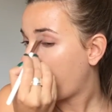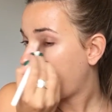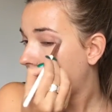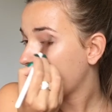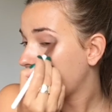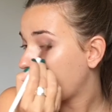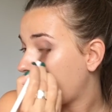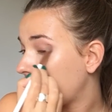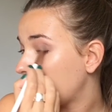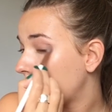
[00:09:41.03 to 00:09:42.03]
And
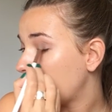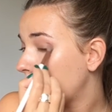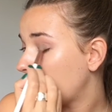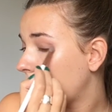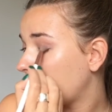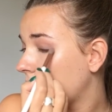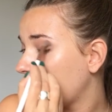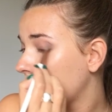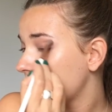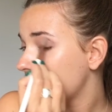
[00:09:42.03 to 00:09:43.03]
then my